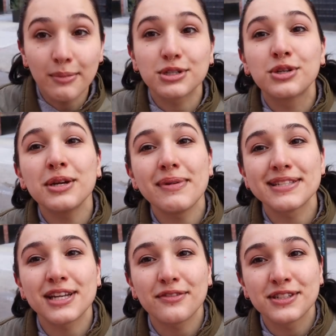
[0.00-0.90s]
gonna treat
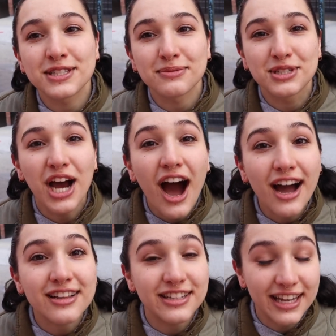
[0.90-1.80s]
myself to some
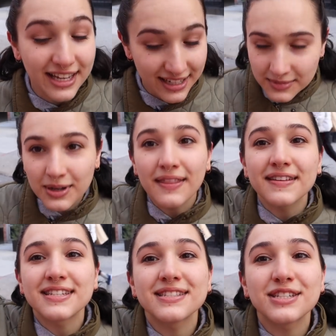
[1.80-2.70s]
chocolate. Okay,
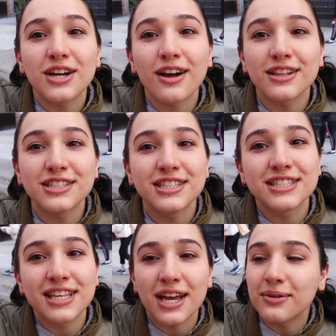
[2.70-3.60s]
this is the chocolate
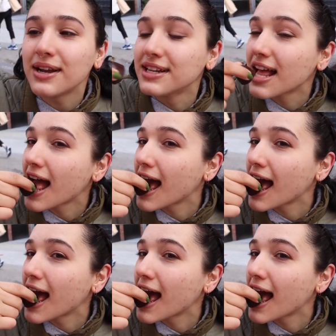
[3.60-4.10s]
cheesecake one.